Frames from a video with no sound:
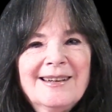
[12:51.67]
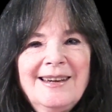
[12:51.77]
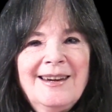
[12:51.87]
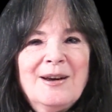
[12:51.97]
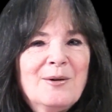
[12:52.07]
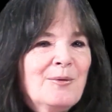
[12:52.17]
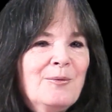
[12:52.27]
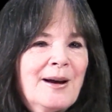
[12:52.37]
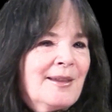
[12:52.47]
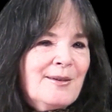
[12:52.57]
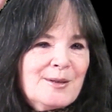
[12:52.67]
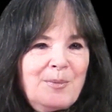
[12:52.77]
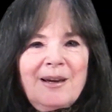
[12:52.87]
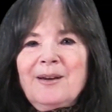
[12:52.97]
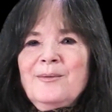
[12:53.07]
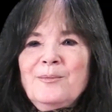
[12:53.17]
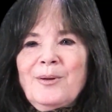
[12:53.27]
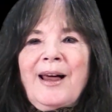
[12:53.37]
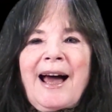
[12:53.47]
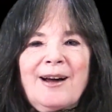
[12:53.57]
you know, one of those big
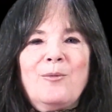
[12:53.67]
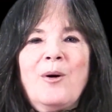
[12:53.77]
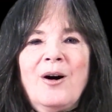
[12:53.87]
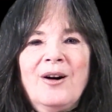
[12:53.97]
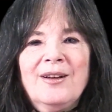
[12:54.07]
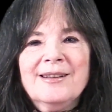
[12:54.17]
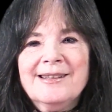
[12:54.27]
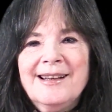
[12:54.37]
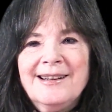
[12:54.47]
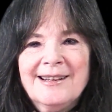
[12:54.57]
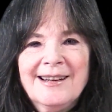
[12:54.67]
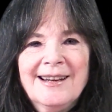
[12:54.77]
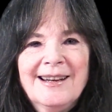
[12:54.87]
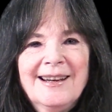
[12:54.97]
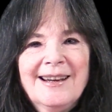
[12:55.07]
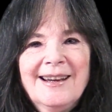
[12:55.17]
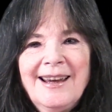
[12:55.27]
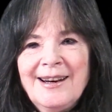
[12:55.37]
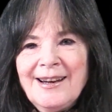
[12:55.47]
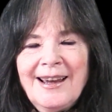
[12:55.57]
black walls and
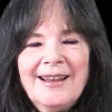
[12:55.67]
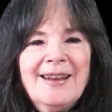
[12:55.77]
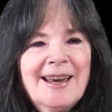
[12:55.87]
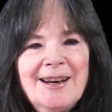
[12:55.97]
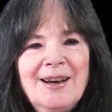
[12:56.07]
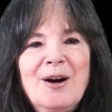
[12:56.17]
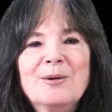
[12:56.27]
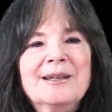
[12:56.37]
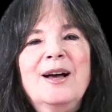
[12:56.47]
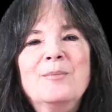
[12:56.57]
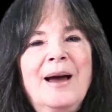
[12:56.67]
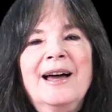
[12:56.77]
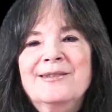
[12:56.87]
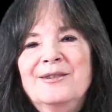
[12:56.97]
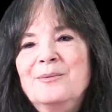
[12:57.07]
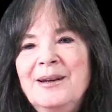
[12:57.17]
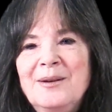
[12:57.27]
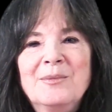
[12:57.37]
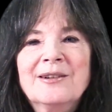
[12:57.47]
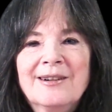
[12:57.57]
in a hotel bathroom in a
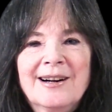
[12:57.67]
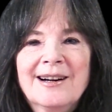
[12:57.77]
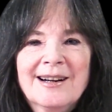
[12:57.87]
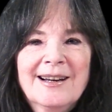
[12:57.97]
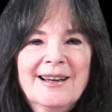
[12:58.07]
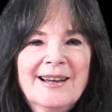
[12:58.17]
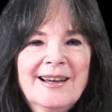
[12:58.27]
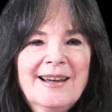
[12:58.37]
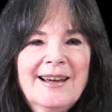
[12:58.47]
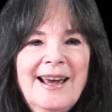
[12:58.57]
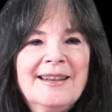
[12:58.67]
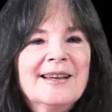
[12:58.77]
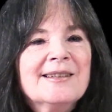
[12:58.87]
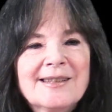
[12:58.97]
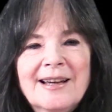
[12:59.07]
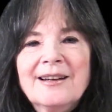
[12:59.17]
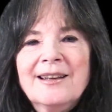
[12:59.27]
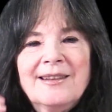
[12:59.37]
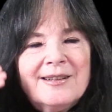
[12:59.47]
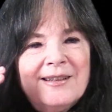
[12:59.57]
mirror. And then suddenly
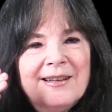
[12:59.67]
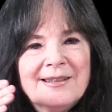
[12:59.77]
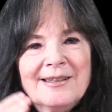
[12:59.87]
there's this